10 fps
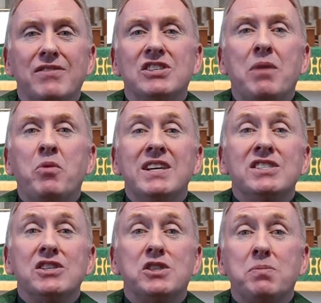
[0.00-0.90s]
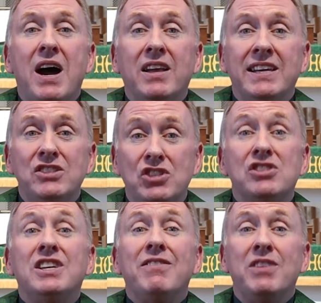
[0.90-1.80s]
"If someone isn't smiling,
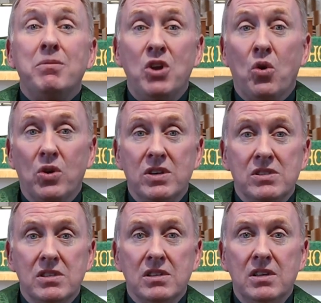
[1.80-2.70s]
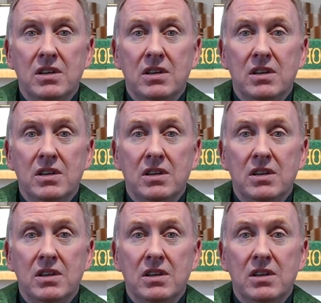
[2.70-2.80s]
just give them yours."